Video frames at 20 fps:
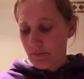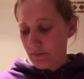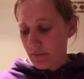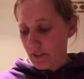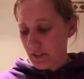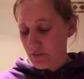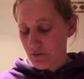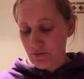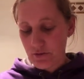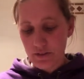
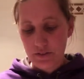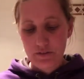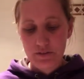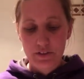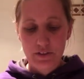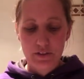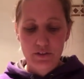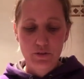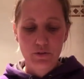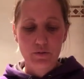that's really,
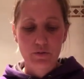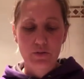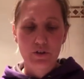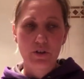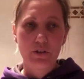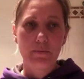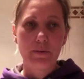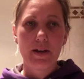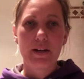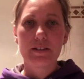really cool.
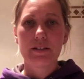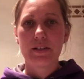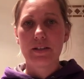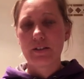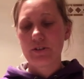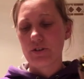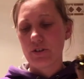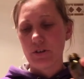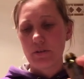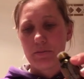So about
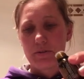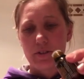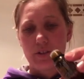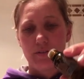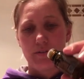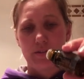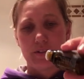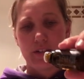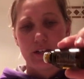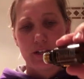10 drops
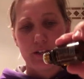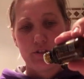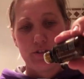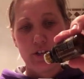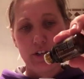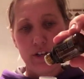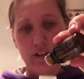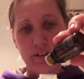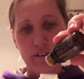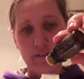of the
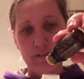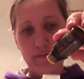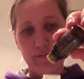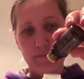tangerine.